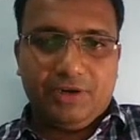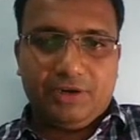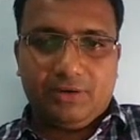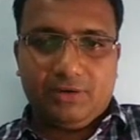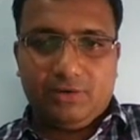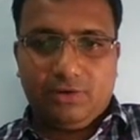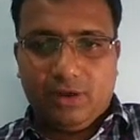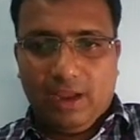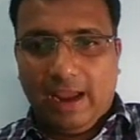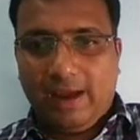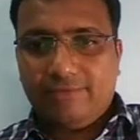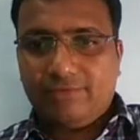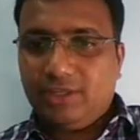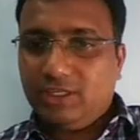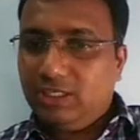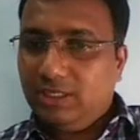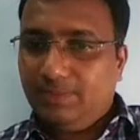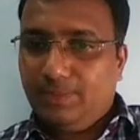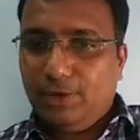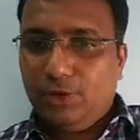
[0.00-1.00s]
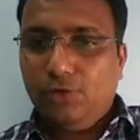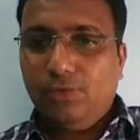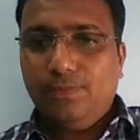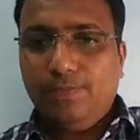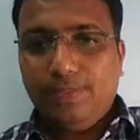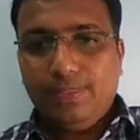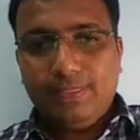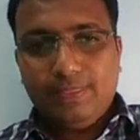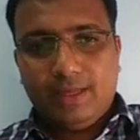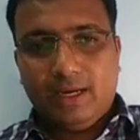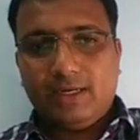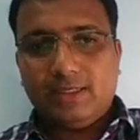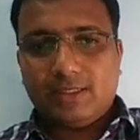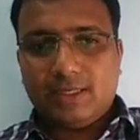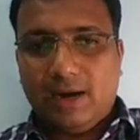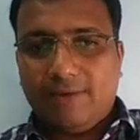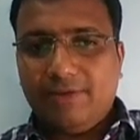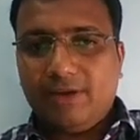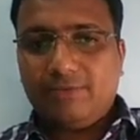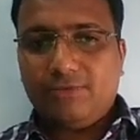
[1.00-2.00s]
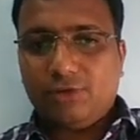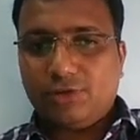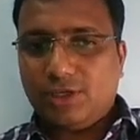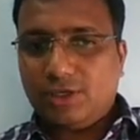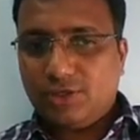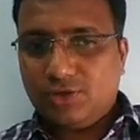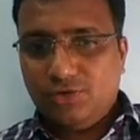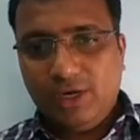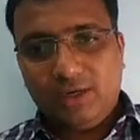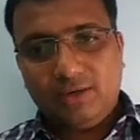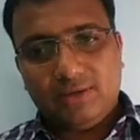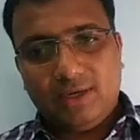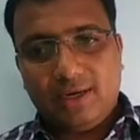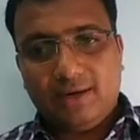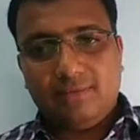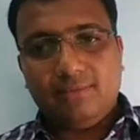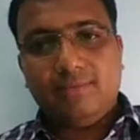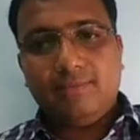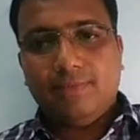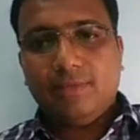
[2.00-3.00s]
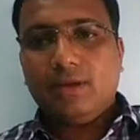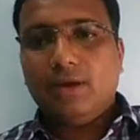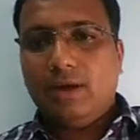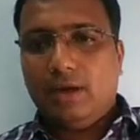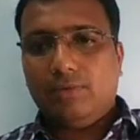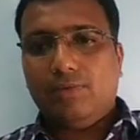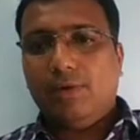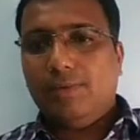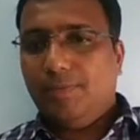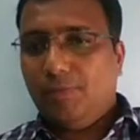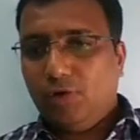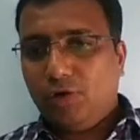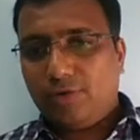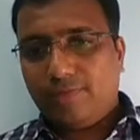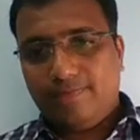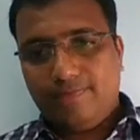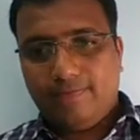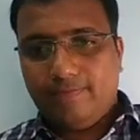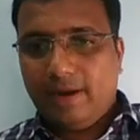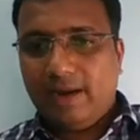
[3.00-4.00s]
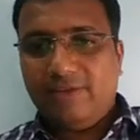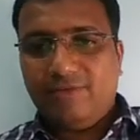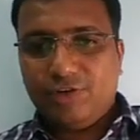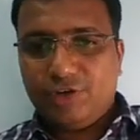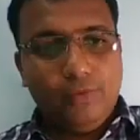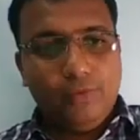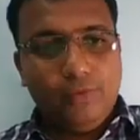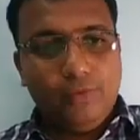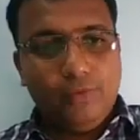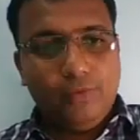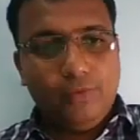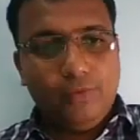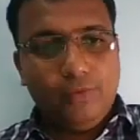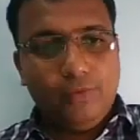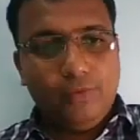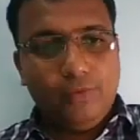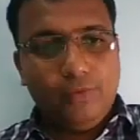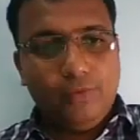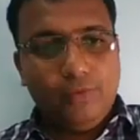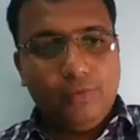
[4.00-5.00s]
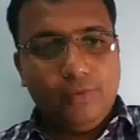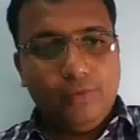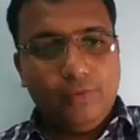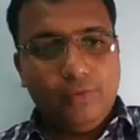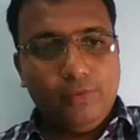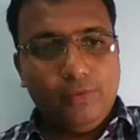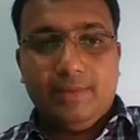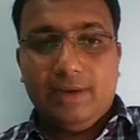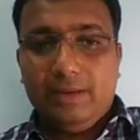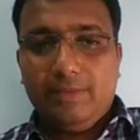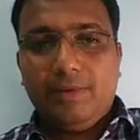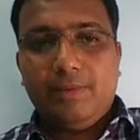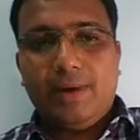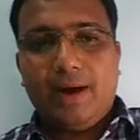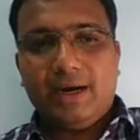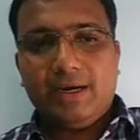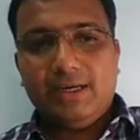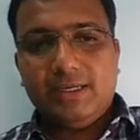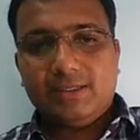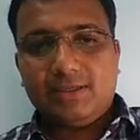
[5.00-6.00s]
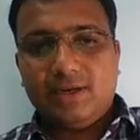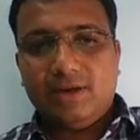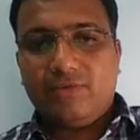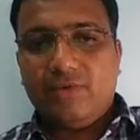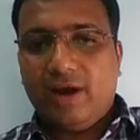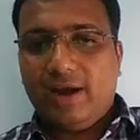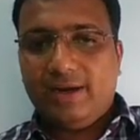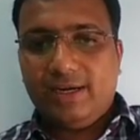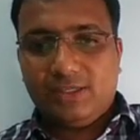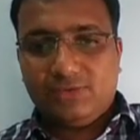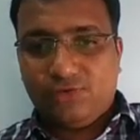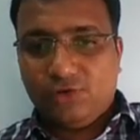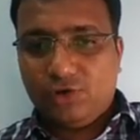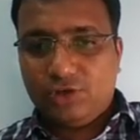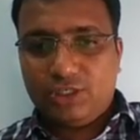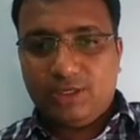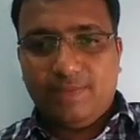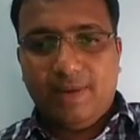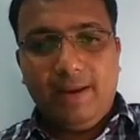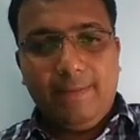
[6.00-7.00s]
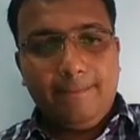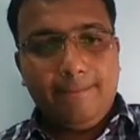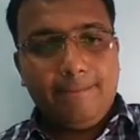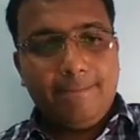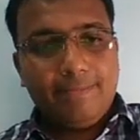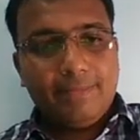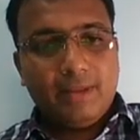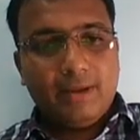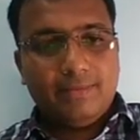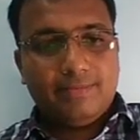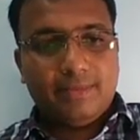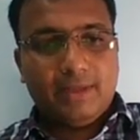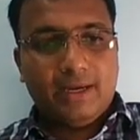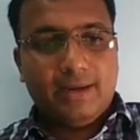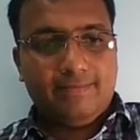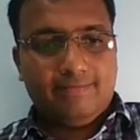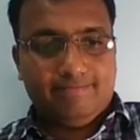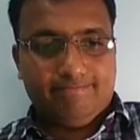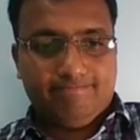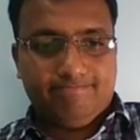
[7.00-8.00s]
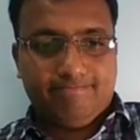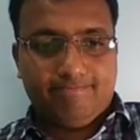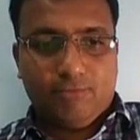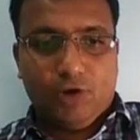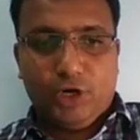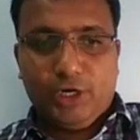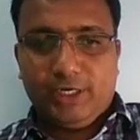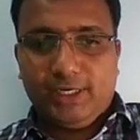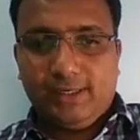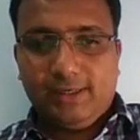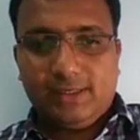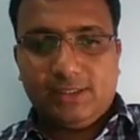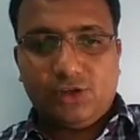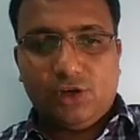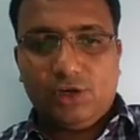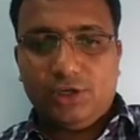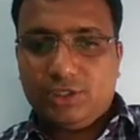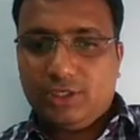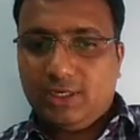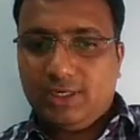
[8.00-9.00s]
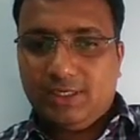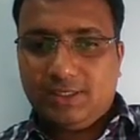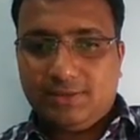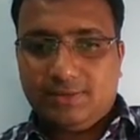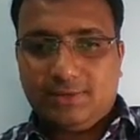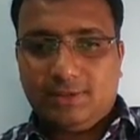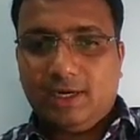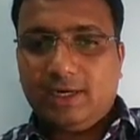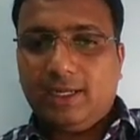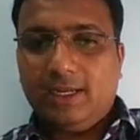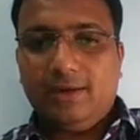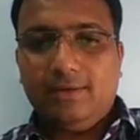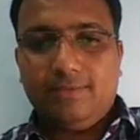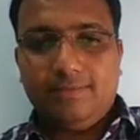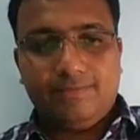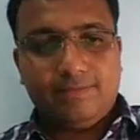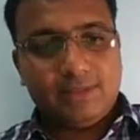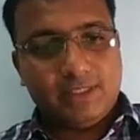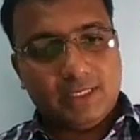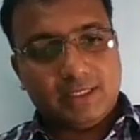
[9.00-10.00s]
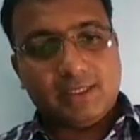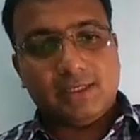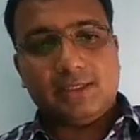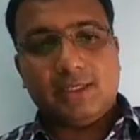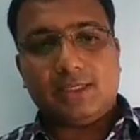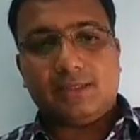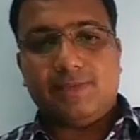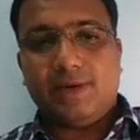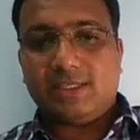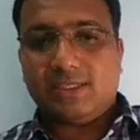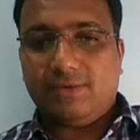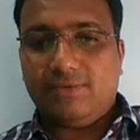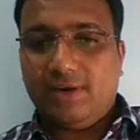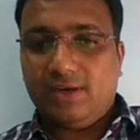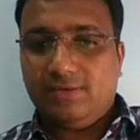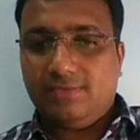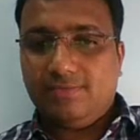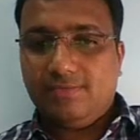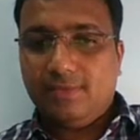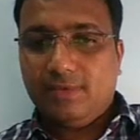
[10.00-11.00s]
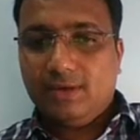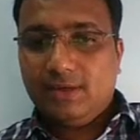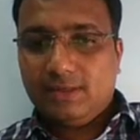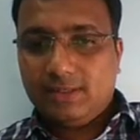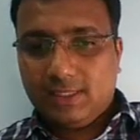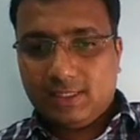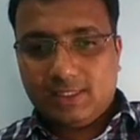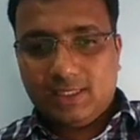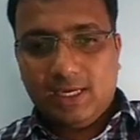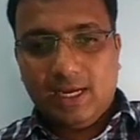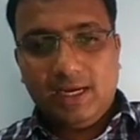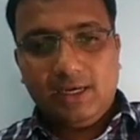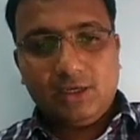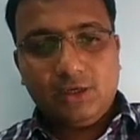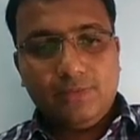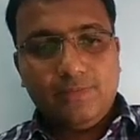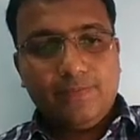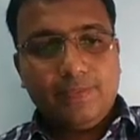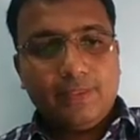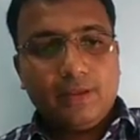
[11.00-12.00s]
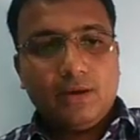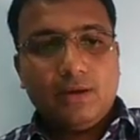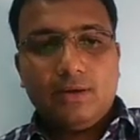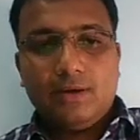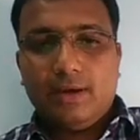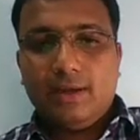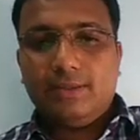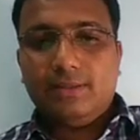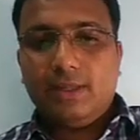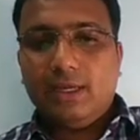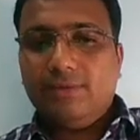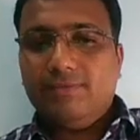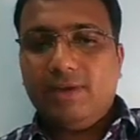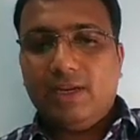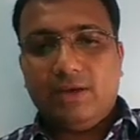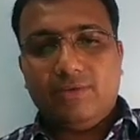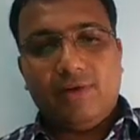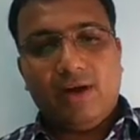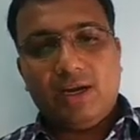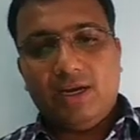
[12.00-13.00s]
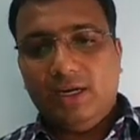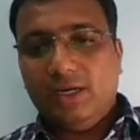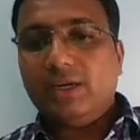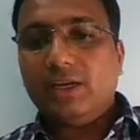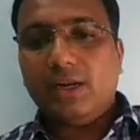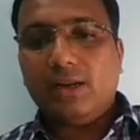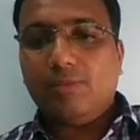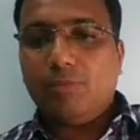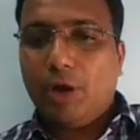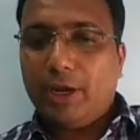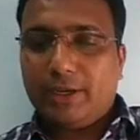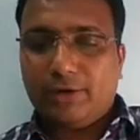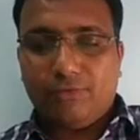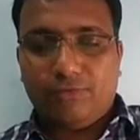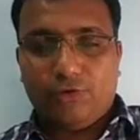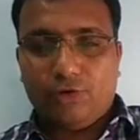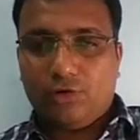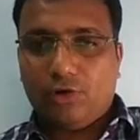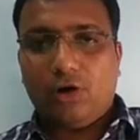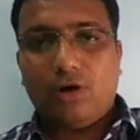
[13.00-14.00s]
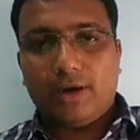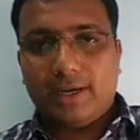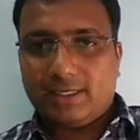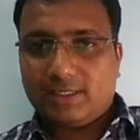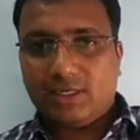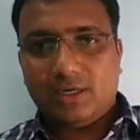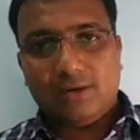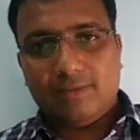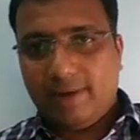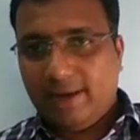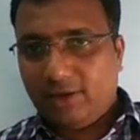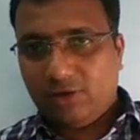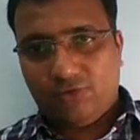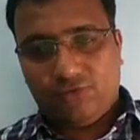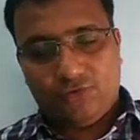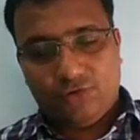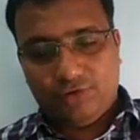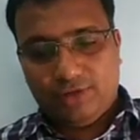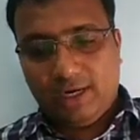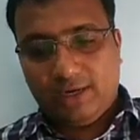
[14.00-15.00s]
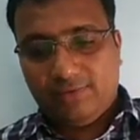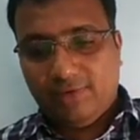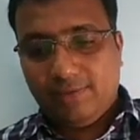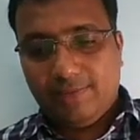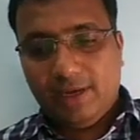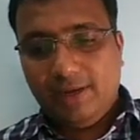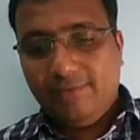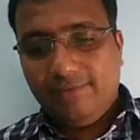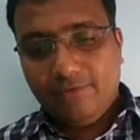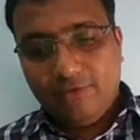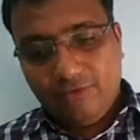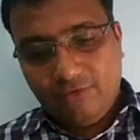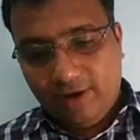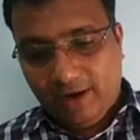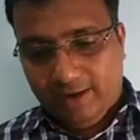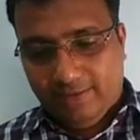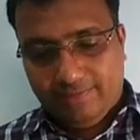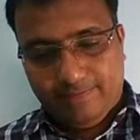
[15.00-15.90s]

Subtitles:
have the GPU, that is graphic process unit, then it will be more beneficial for you. Minimum hard disk required is 4 GB. Then monitor resolution is 1366 by 768, and then we require internal microphone or external microphone. That will be fine.